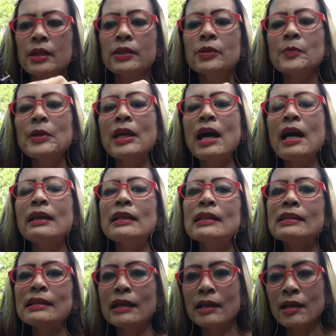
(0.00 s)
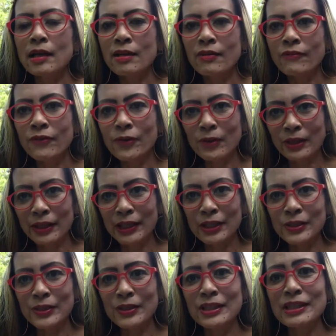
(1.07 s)
to be honest I have
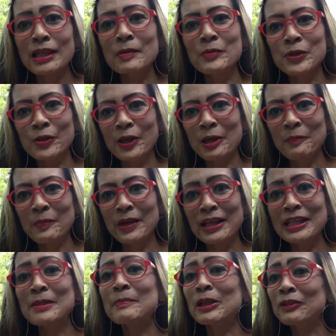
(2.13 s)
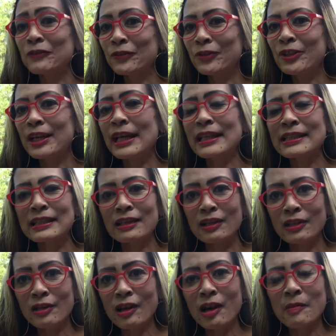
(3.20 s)
collections of tripods but for
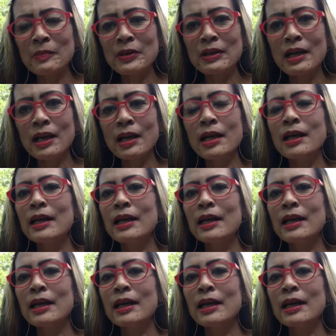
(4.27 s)
SLR camera